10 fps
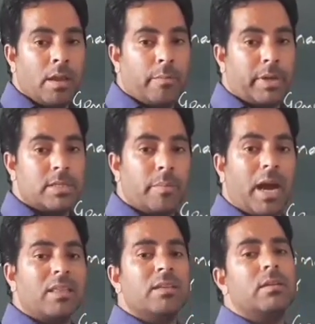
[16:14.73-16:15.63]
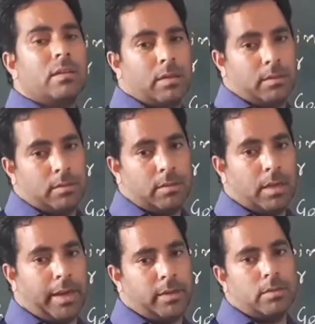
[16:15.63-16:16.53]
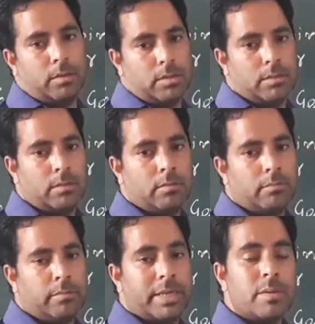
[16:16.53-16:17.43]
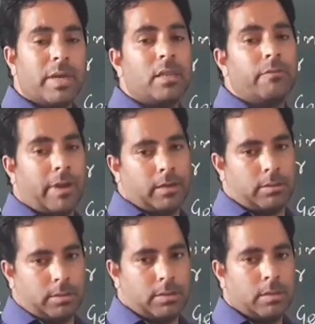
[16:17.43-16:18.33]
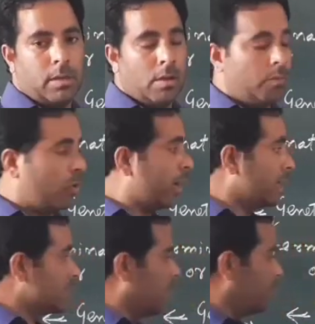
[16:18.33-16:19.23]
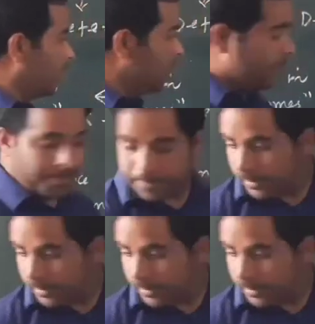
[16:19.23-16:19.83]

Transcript: by some other characters, by some other factors. For example,